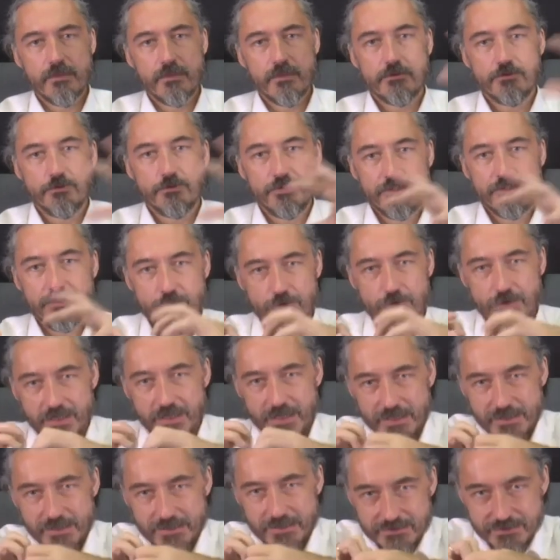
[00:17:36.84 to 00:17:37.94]
So it
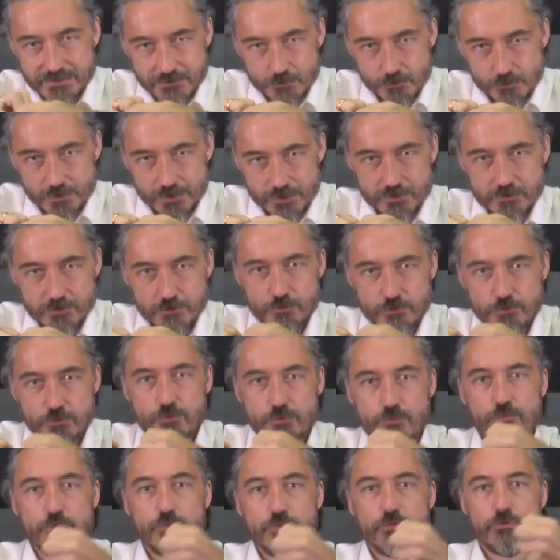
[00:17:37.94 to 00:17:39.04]
creates, in a way,
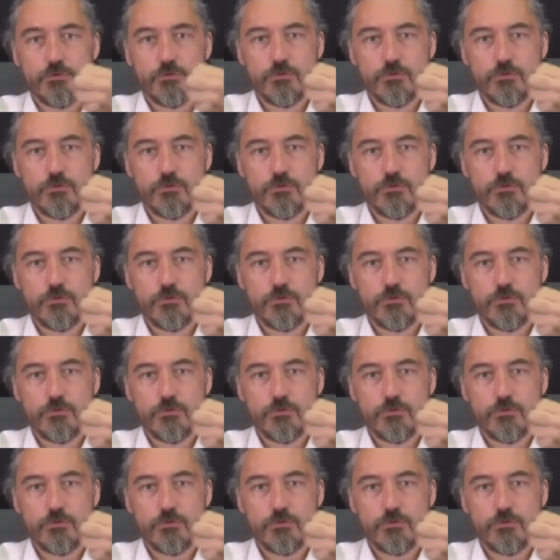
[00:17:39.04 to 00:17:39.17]
2.